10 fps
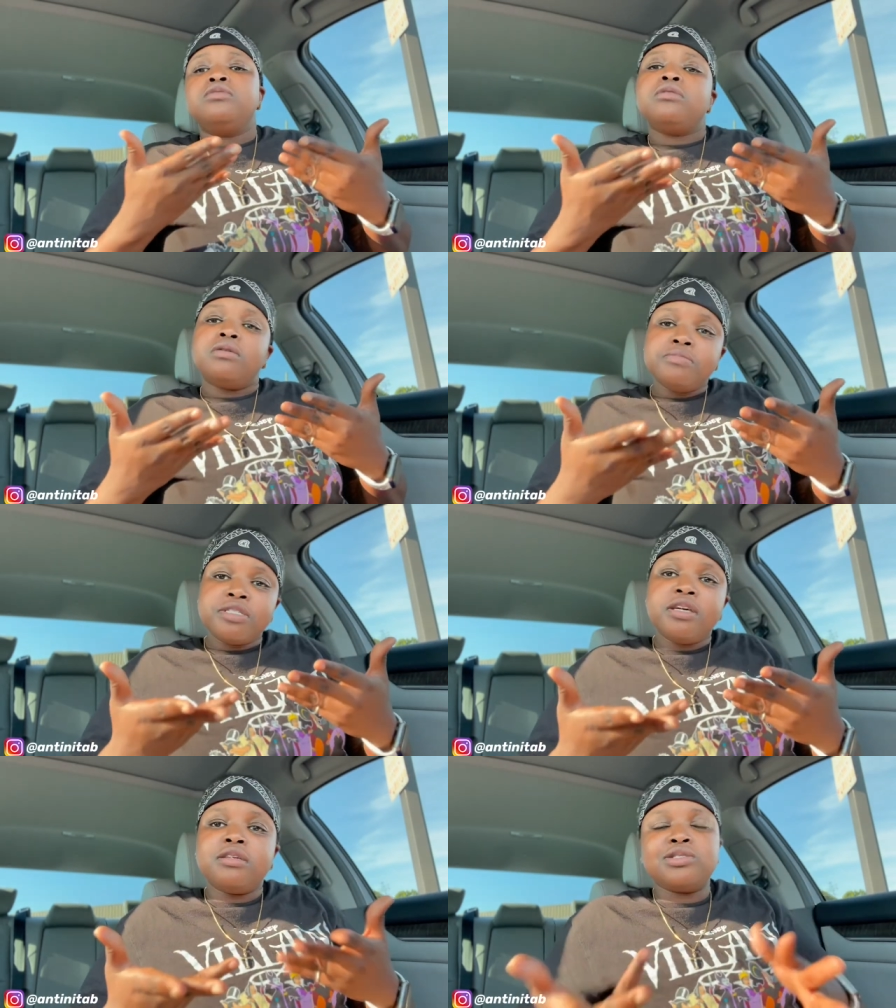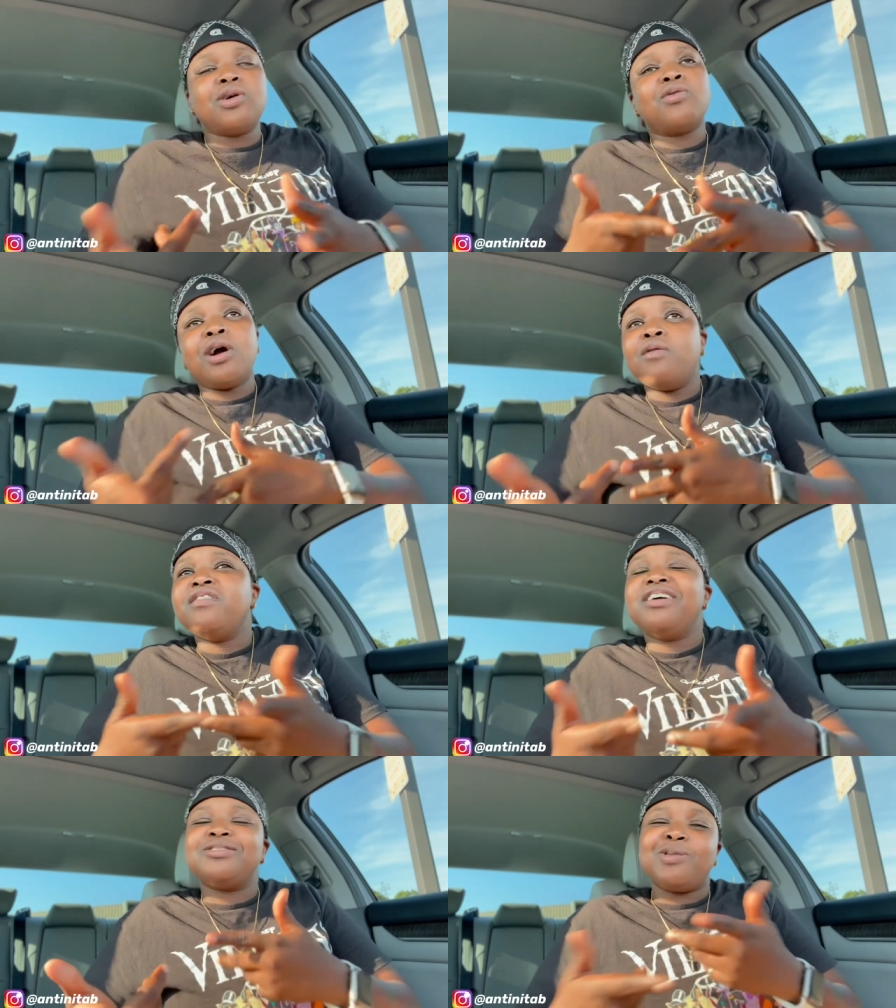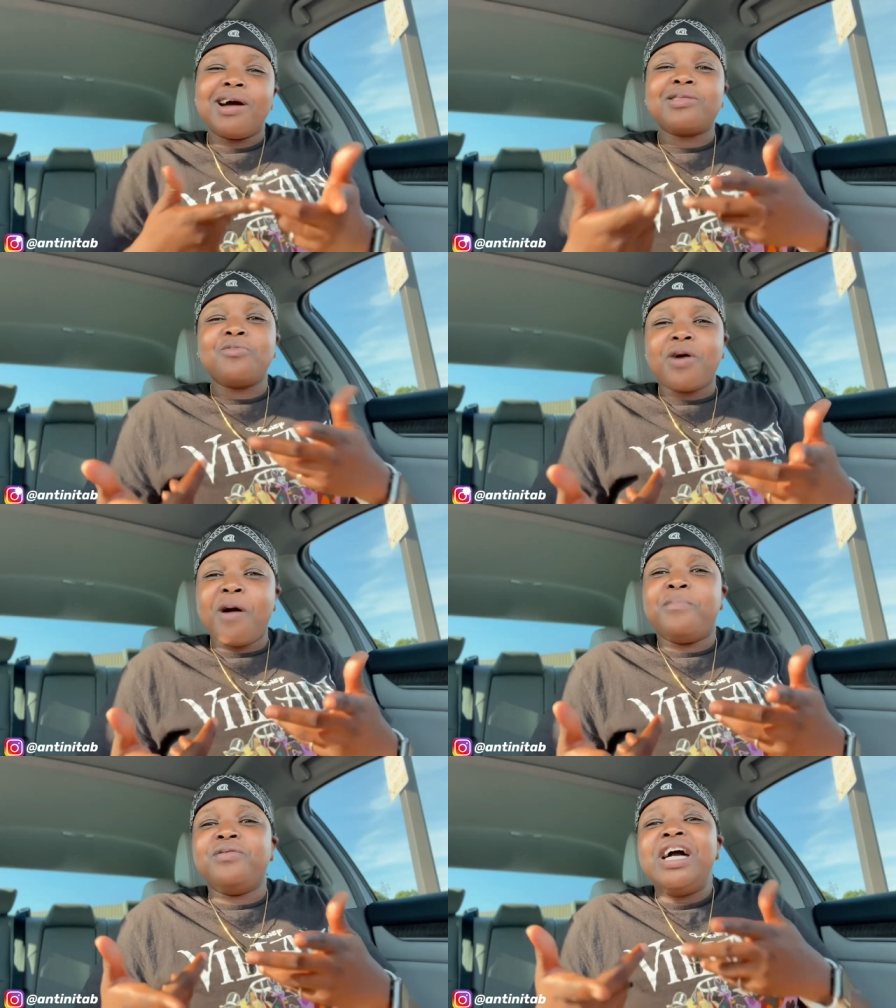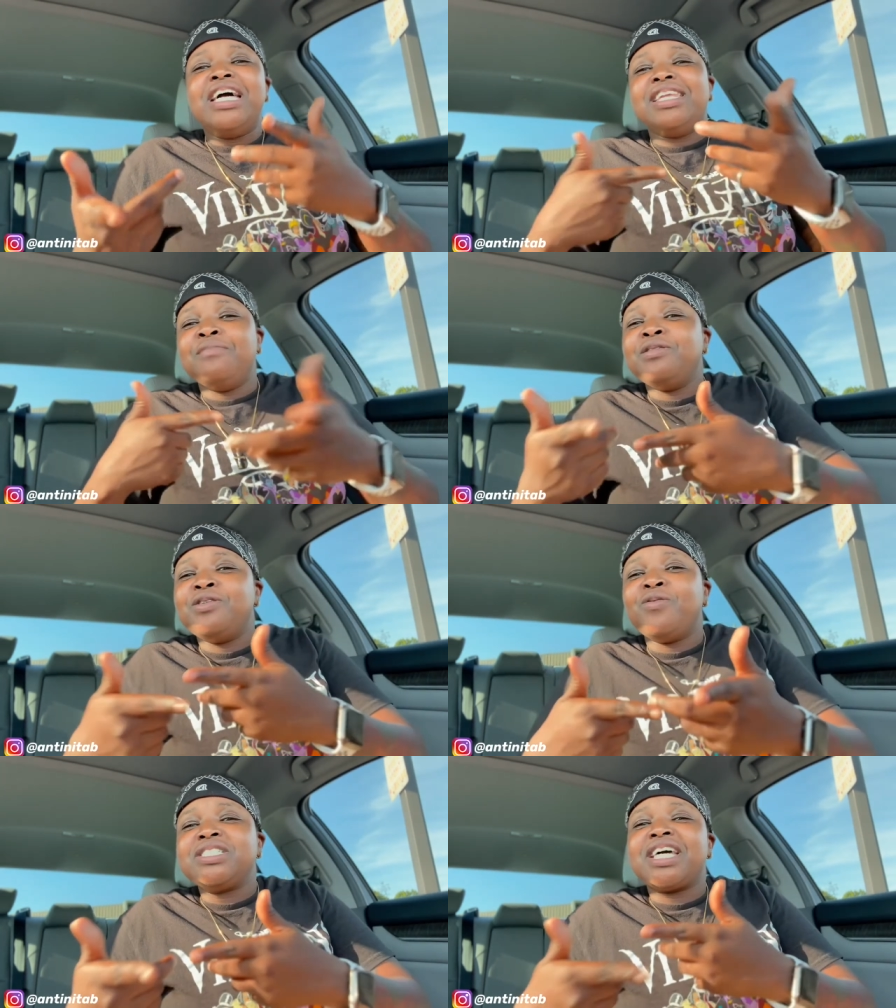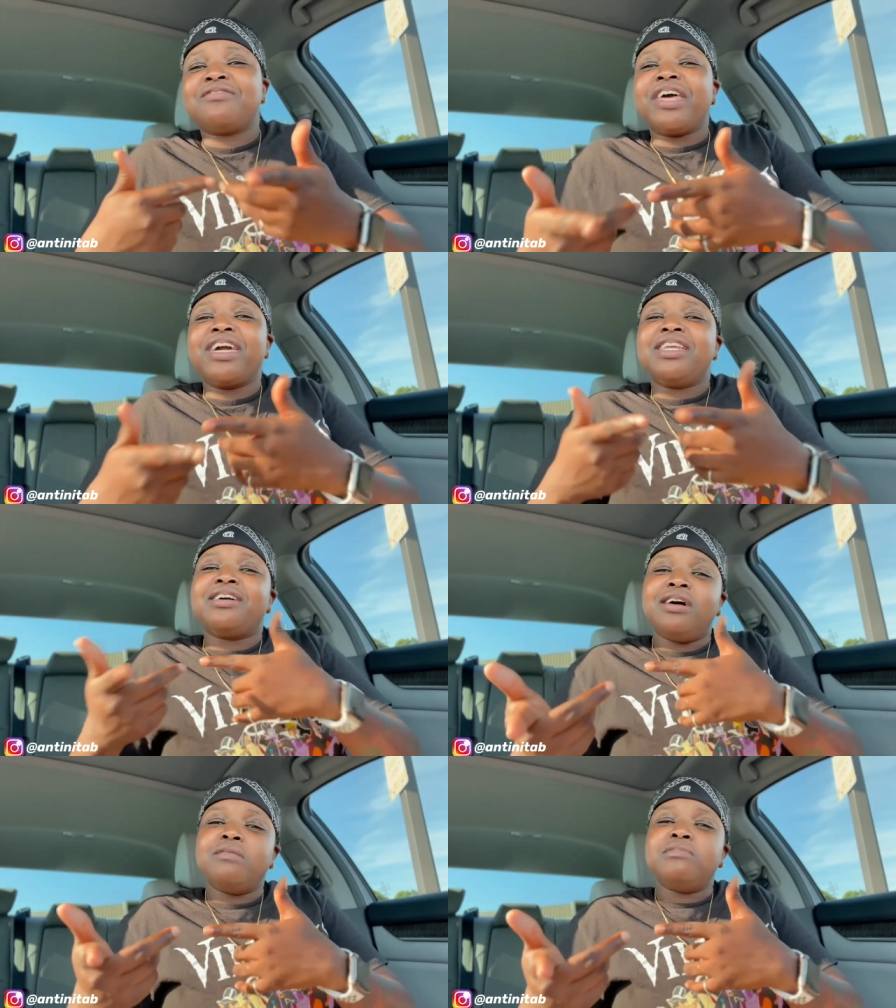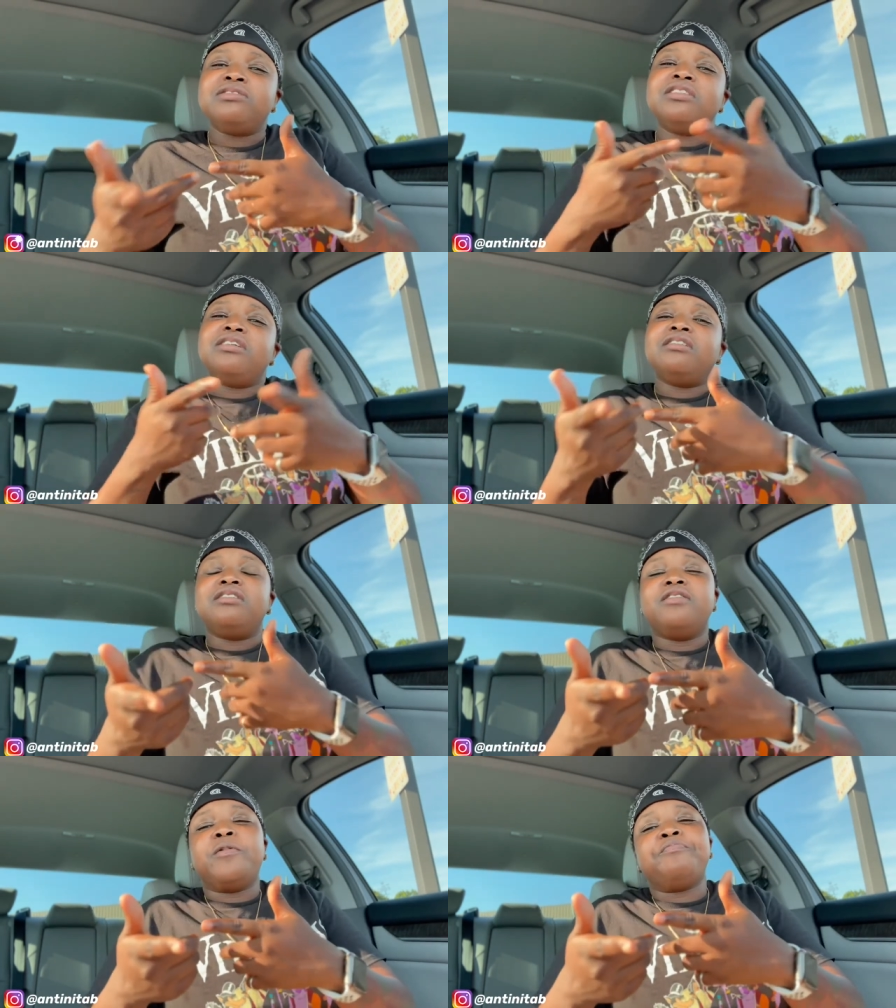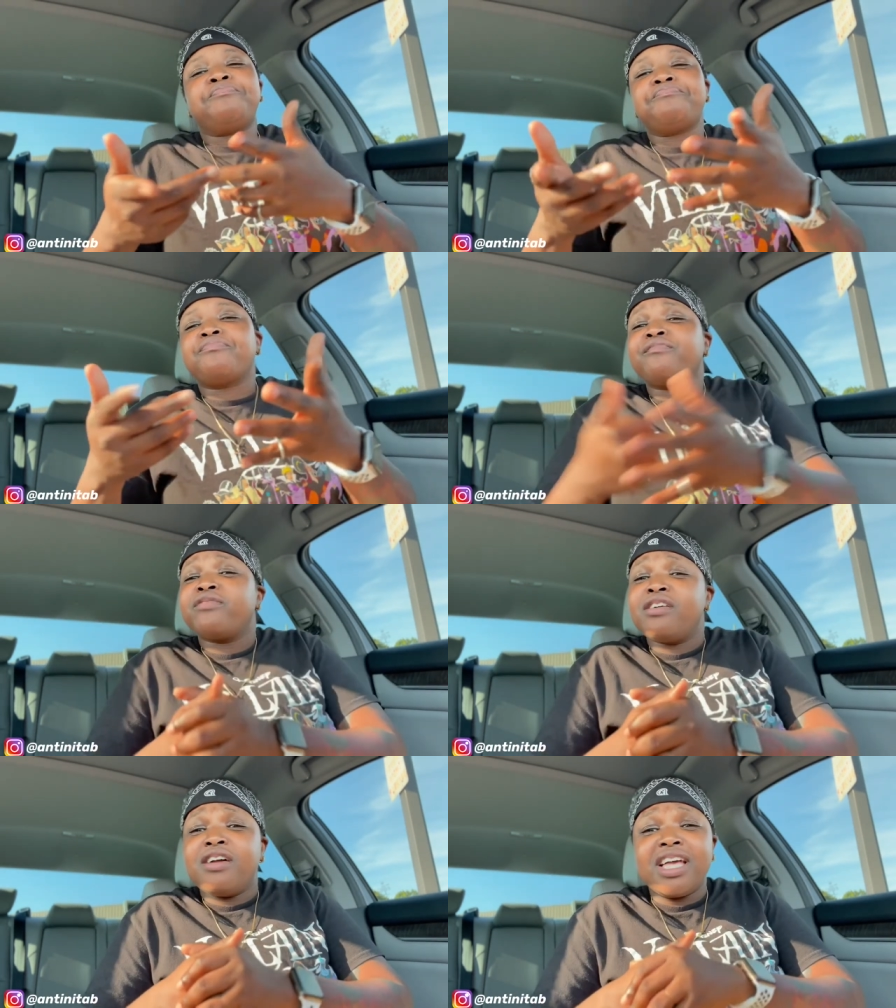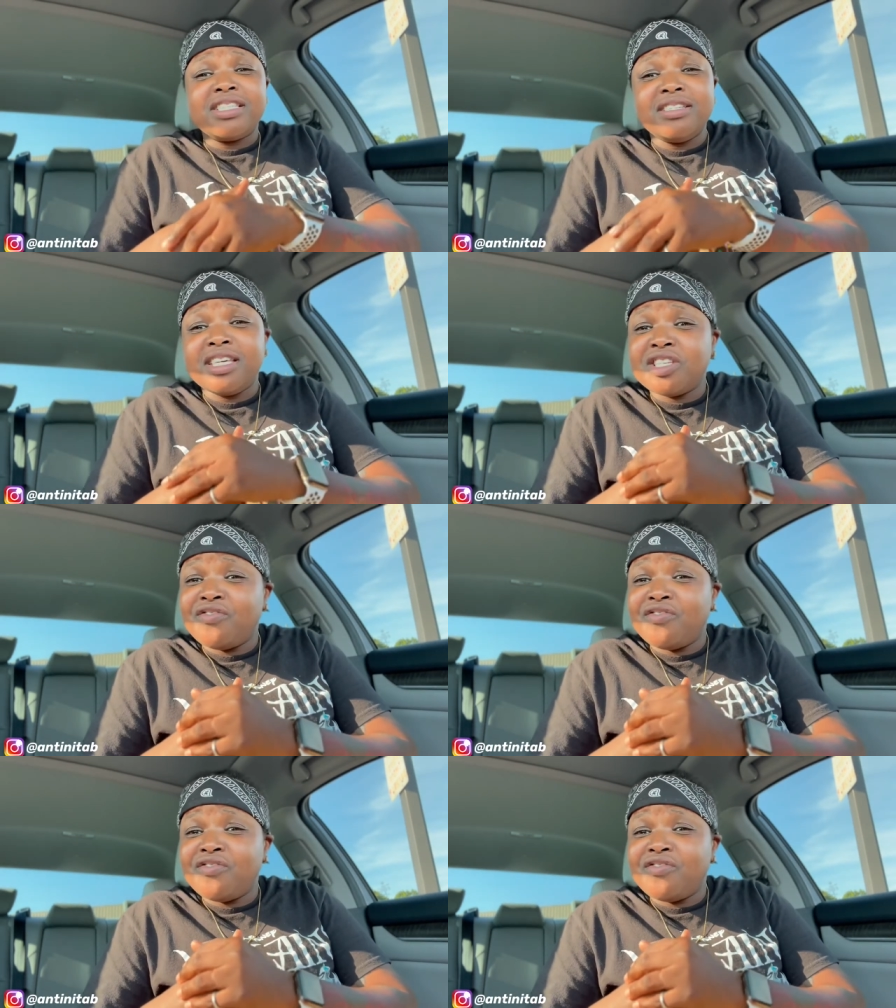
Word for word: you know what I'm saying? So go ahead, try out the waffle. Let me know what y'all think in the comments and um, until next